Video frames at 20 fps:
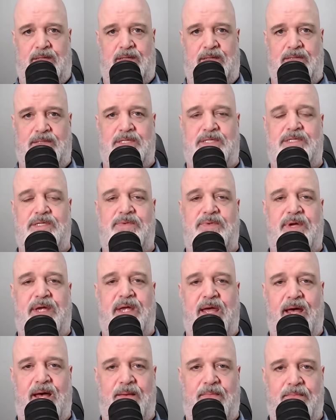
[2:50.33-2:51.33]
Just to
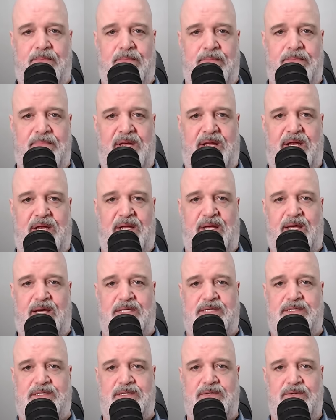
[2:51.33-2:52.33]
recap, Meta,
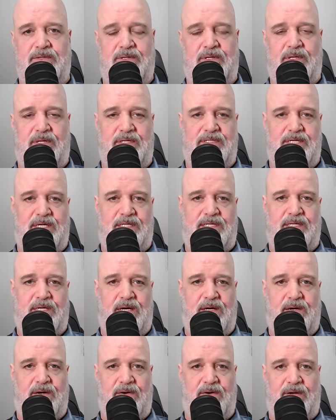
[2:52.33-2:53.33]
X, Google, and
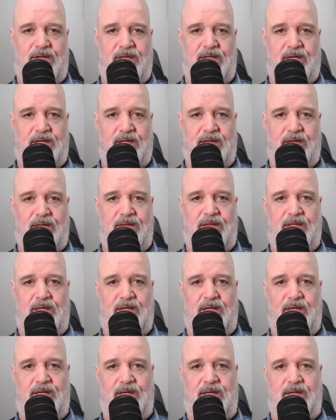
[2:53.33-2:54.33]
TikTok are in
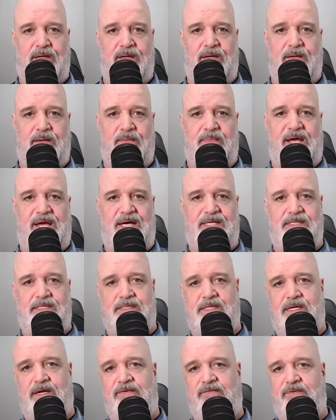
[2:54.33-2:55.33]
the Access
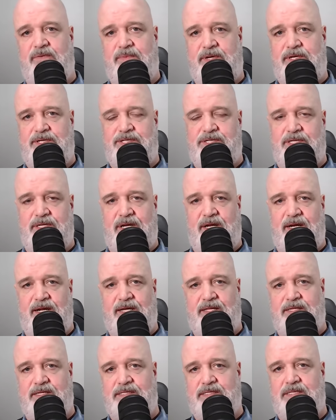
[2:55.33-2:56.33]
to Information and
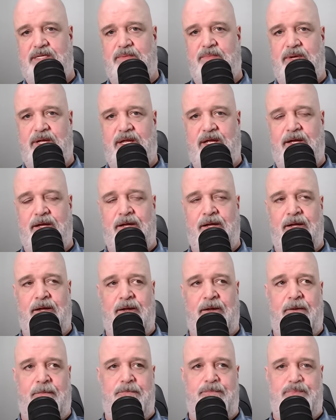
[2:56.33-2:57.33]
Ethics Committee
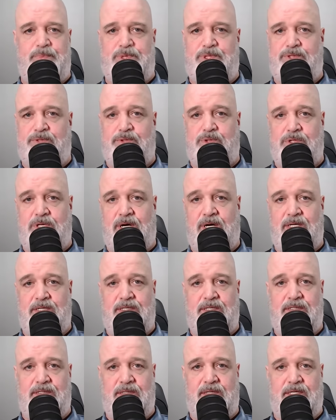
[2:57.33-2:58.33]
trying
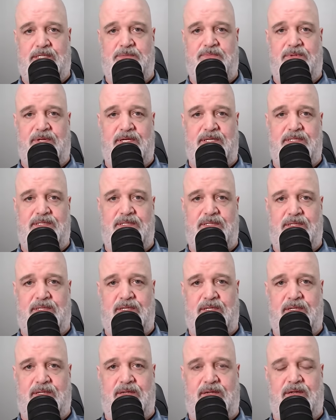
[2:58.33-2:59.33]
to explain to
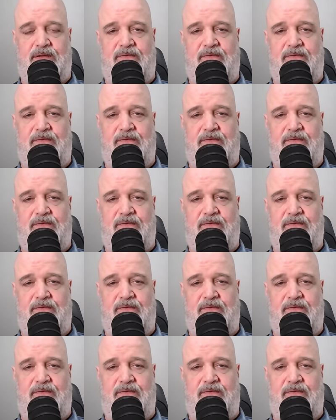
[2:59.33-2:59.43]
the